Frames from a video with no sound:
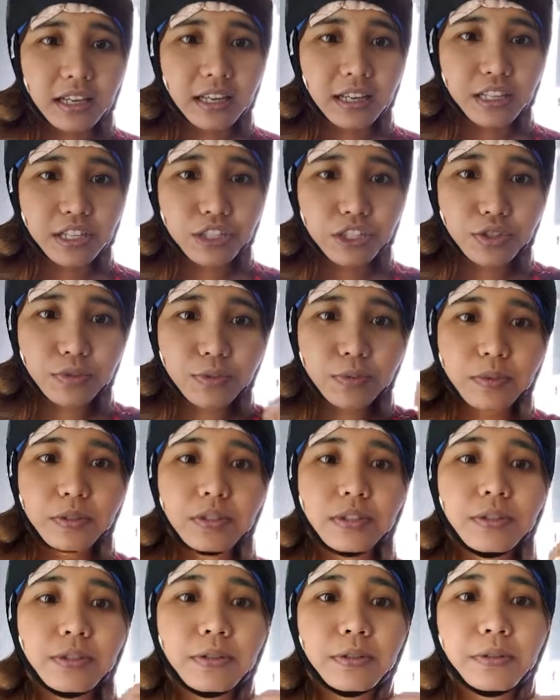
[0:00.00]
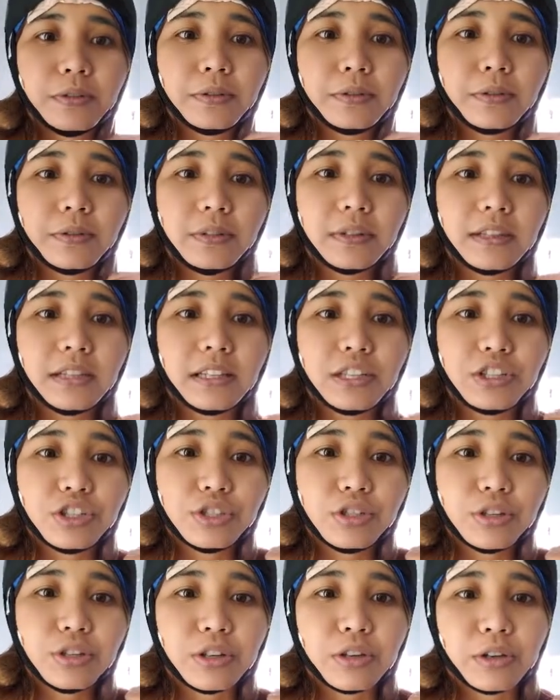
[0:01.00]
I just want to let
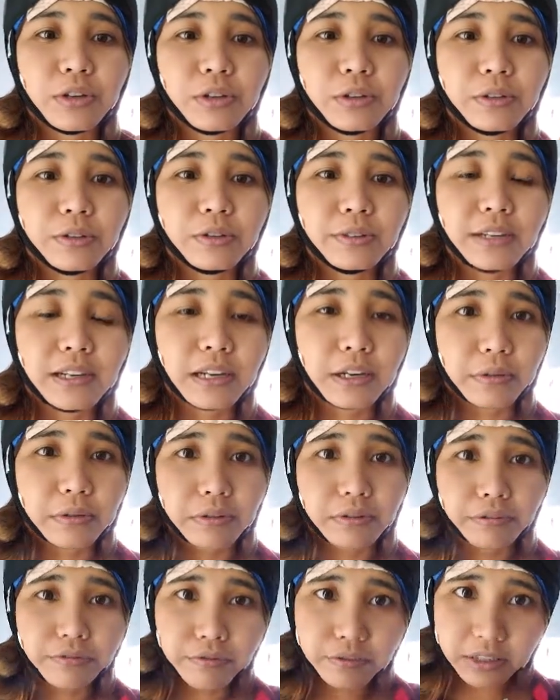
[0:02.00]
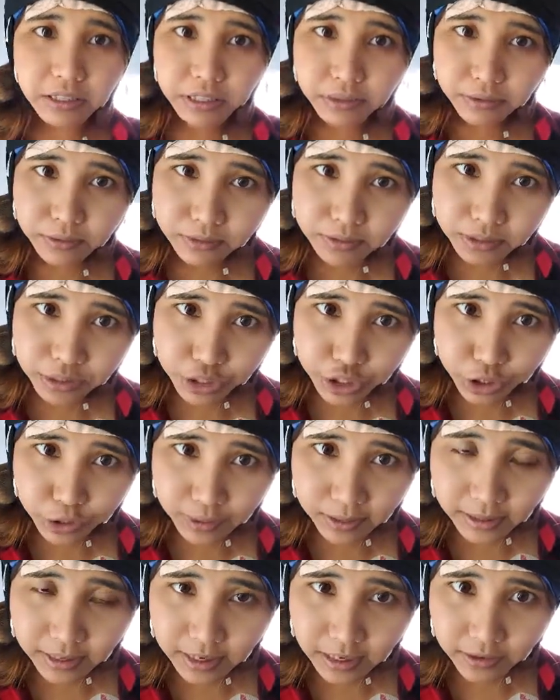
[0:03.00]
you know how it feels to
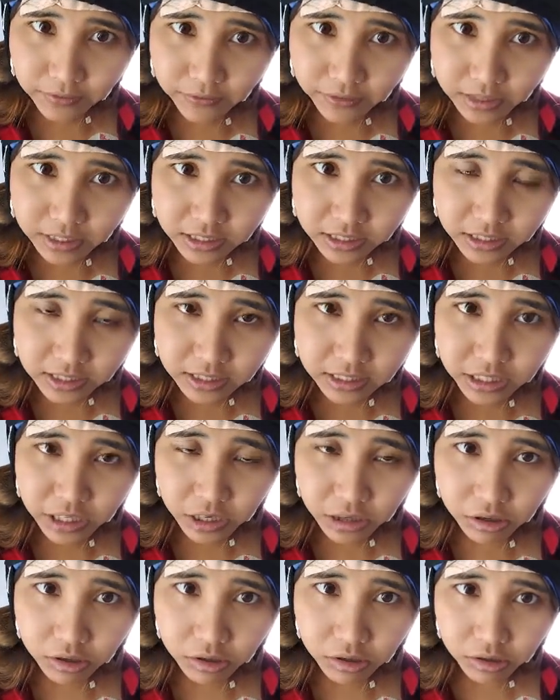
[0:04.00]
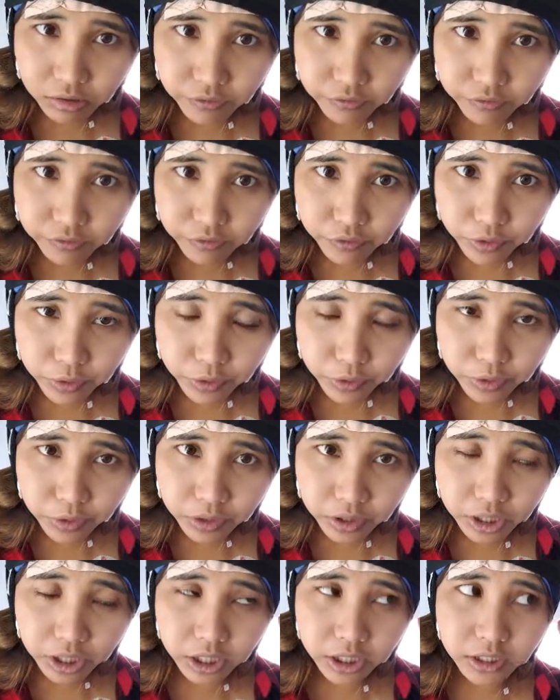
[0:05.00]
have this thing on
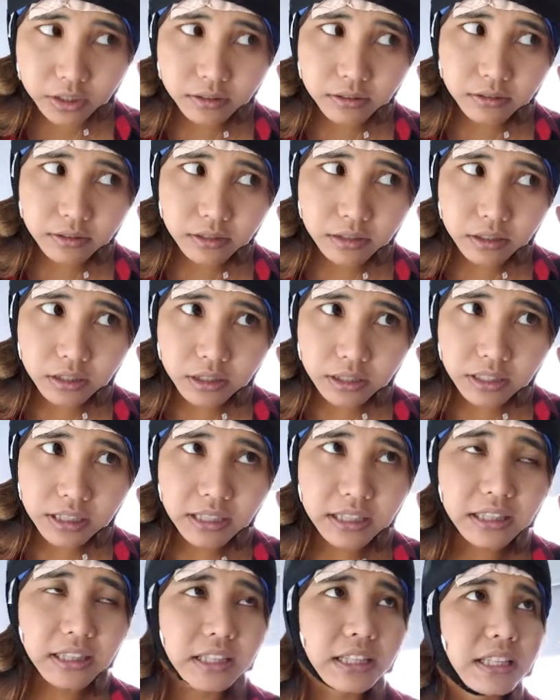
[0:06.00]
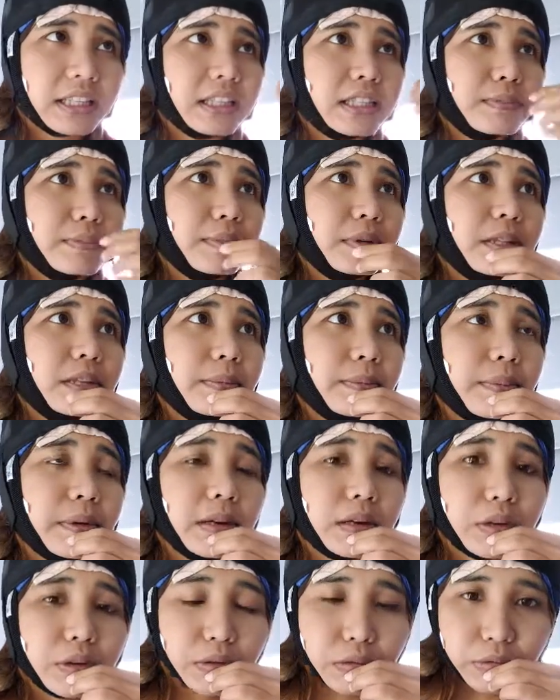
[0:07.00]
for, I think it's been
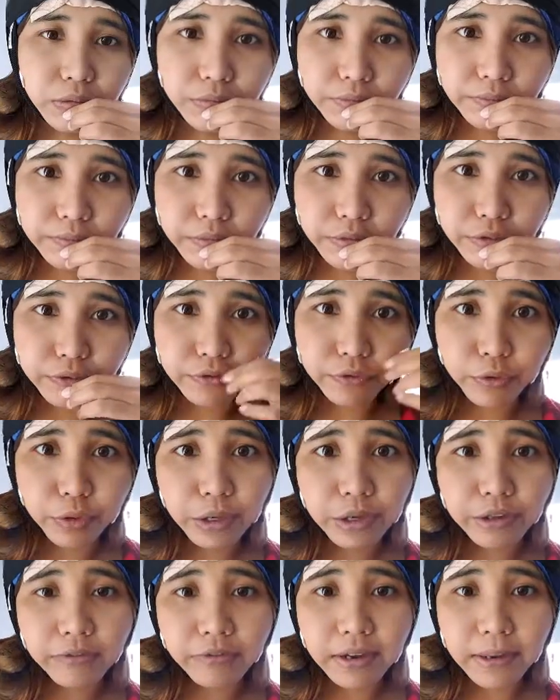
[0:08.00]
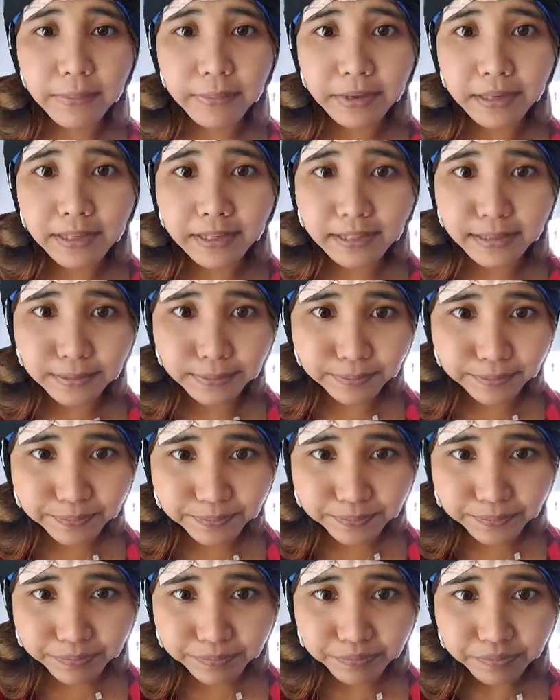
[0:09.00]
about 45 minutes.
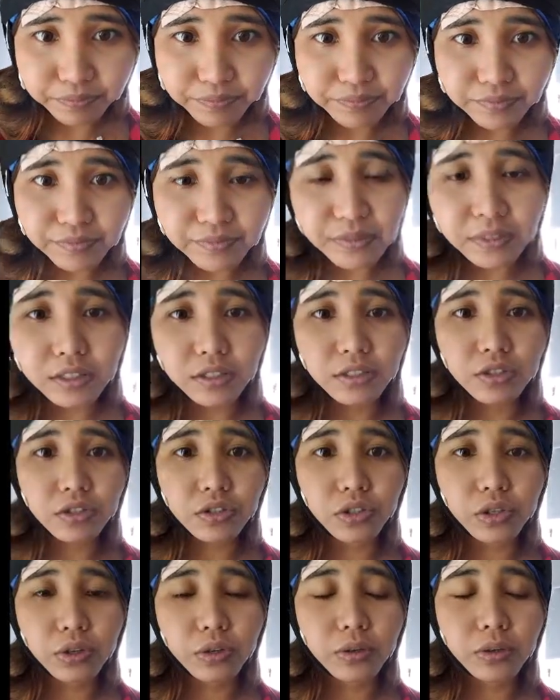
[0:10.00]
So